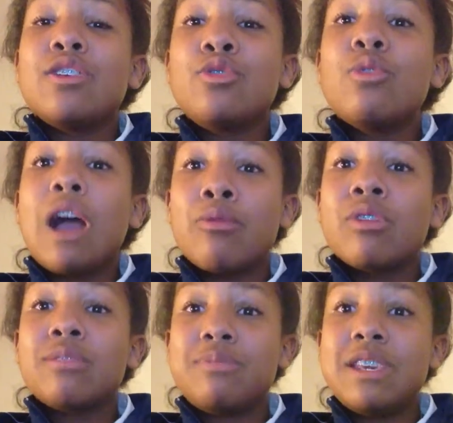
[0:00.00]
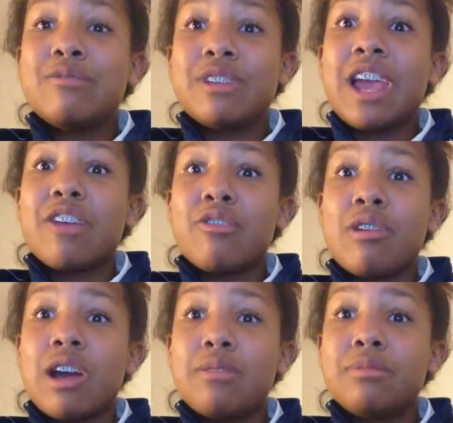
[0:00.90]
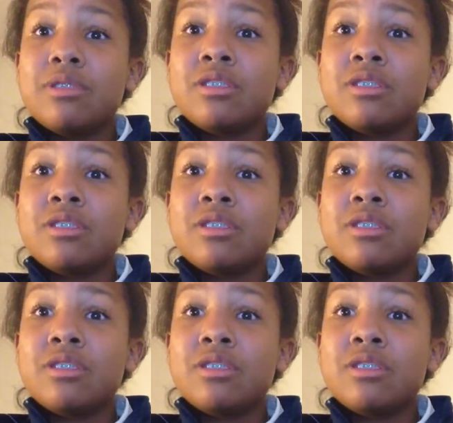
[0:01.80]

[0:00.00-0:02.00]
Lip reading: who I want to be when I grow up.